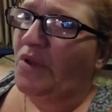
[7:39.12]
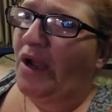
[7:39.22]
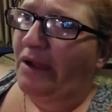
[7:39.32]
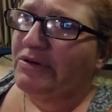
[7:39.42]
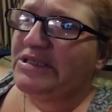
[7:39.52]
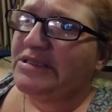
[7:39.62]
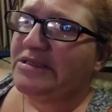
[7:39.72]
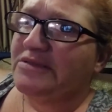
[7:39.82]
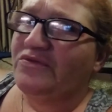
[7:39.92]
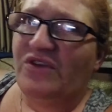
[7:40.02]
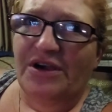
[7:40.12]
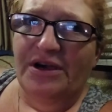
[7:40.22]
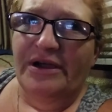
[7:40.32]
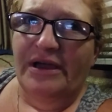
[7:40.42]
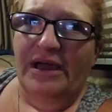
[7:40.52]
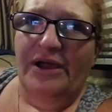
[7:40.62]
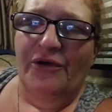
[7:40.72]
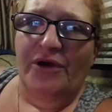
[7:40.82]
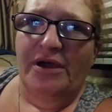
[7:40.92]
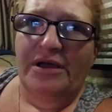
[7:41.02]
I was very angry